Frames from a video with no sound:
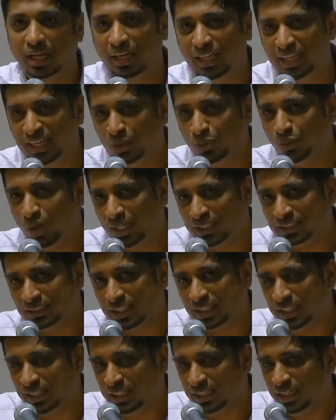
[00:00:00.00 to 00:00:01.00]
Lead
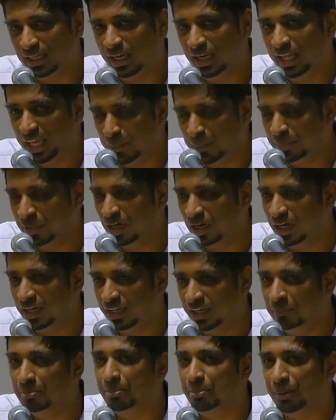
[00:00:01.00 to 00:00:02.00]
wisely. Labor
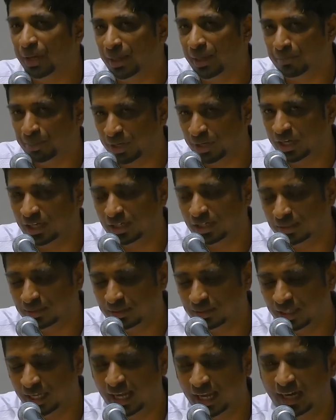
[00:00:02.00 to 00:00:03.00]
in prayer
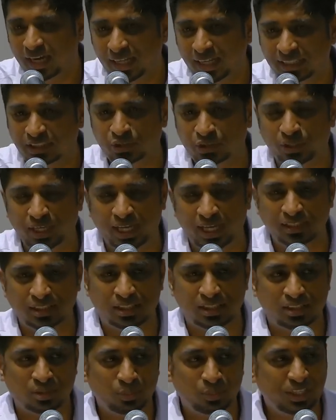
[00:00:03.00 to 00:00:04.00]
and link
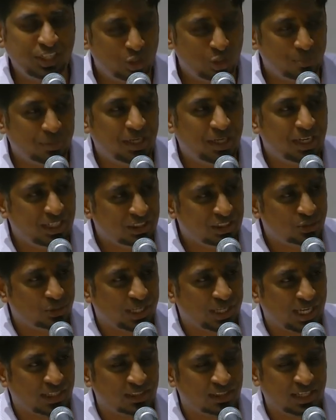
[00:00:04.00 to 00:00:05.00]
together. We need to be linked
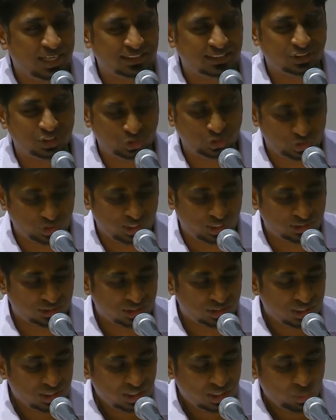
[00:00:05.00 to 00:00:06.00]
together. As a church,
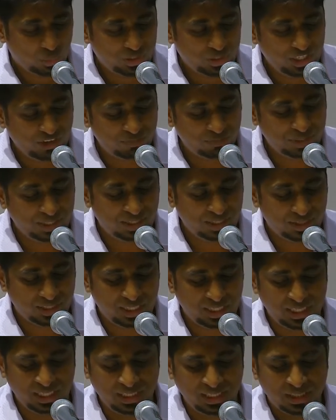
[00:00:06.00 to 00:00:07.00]
we have been
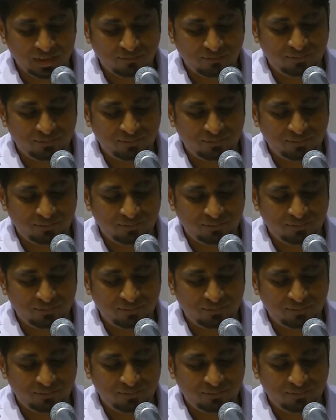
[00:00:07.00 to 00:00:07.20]
really